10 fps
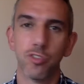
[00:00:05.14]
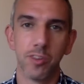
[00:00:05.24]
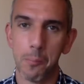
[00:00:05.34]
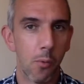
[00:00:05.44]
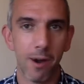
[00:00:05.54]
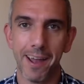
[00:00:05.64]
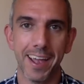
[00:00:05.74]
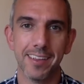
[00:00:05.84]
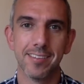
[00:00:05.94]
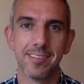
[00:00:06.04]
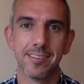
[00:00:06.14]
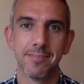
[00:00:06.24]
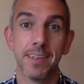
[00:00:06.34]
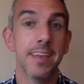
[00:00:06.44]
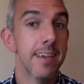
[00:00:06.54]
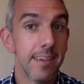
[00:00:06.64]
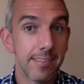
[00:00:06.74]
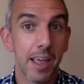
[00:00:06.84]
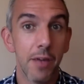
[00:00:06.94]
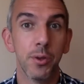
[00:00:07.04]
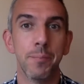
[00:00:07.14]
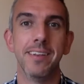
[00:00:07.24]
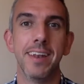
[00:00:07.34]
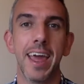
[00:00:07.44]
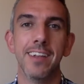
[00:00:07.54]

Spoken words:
somewhere else? Stay with me today